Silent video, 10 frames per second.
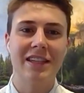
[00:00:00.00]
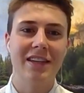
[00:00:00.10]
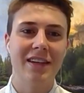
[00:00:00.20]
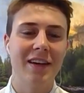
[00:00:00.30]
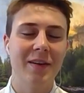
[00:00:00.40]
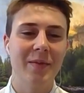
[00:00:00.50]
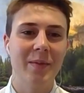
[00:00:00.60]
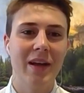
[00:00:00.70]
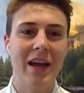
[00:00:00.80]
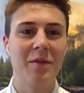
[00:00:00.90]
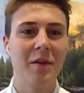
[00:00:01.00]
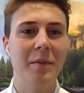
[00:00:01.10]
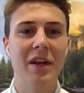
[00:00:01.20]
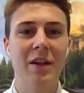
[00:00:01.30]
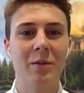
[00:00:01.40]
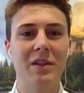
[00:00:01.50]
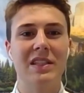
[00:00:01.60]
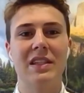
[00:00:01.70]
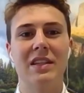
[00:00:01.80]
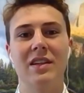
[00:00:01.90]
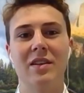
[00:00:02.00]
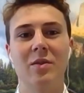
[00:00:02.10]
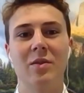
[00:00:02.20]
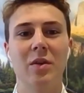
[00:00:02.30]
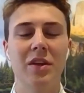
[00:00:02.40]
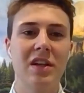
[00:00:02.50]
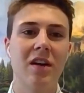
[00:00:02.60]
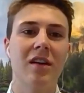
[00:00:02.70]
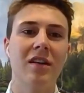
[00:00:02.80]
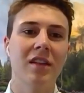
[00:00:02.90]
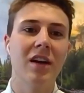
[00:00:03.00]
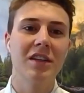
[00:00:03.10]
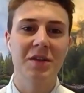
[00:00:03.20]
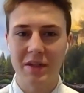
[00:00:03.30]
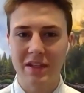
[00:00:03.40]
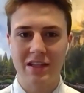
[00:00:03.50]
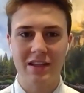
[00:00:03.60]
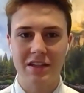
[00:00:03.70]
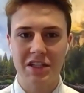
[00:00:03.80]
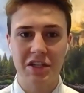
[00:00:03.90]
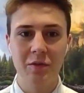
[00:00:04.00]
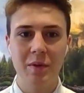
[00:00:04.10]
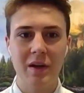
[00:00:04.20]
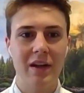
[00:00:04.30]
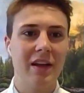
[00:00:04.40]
Every meal was, well, you start lunch with soup,